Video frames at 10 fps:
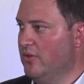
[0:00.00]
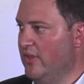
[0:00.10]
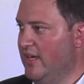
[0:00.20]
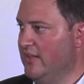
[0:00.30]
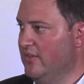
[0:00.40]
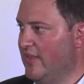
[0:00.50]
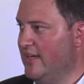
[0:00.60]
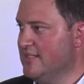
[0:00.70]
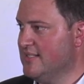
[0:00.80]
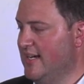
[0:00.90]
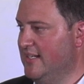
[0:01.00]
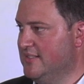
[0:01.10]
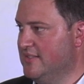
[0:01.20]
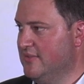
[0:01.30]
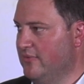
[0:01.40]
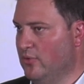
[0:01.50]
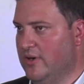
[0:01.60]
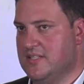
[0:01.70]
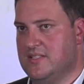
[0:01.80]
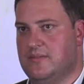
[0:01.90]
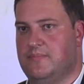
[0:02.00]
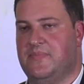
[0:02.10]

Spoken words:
They assign it for us.